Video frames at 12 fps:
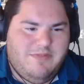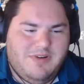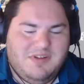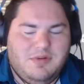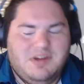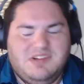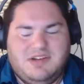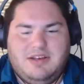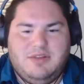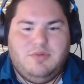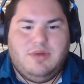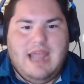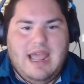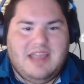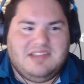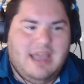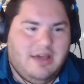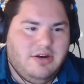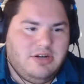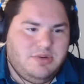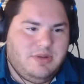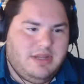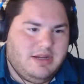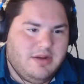first question I do want to ask: how did you
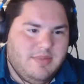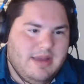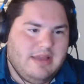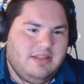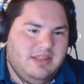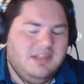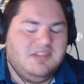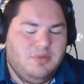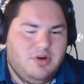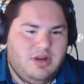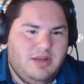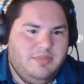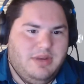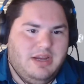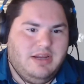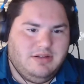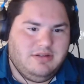hear about the eSport company?